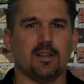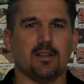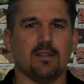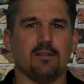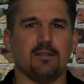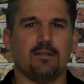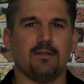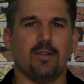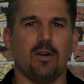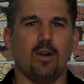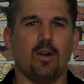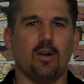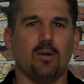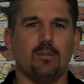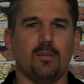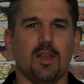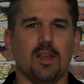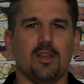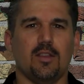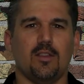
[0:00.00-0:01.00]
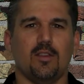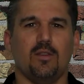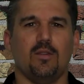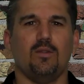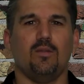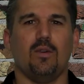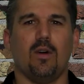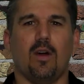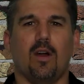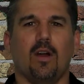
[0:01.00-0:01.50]
to confirm that
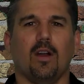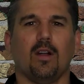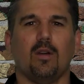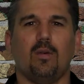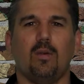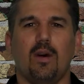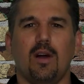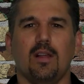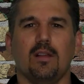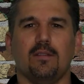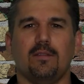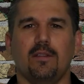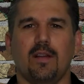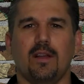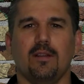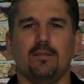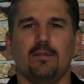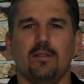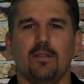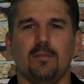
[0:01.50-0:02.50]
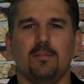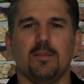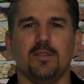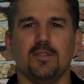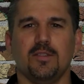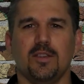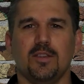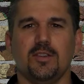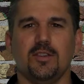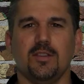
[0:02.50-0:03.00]
you are qualified for the
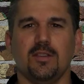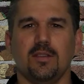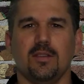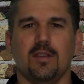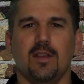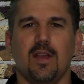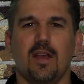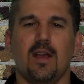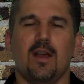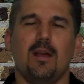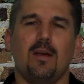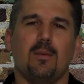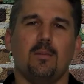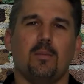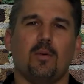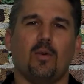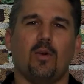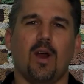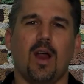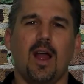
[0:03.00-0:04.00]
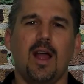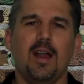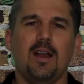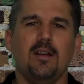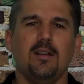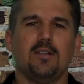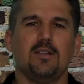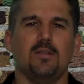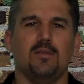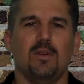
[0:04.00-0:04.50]
position
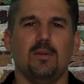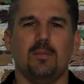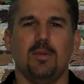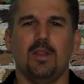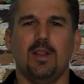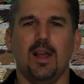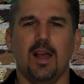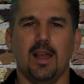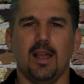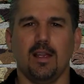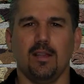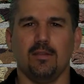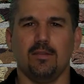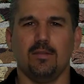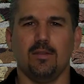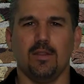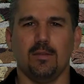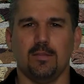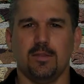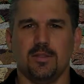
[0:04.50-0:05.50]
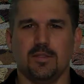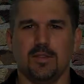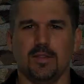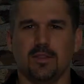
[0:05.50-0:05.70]
prior to applying for the